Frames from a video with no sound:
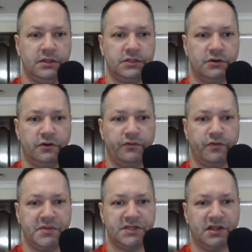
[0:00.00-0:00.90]
So
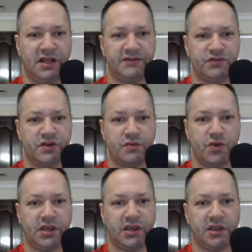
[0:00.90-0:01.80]
if we missed the live stream,
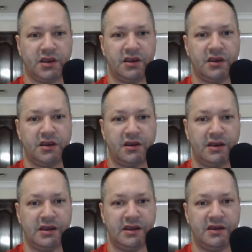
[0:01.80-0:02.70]
we
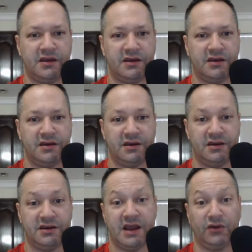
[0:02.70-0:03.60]
can
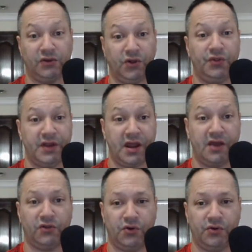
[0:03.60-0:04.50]
download the
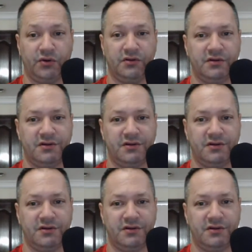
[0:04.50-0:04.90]
download.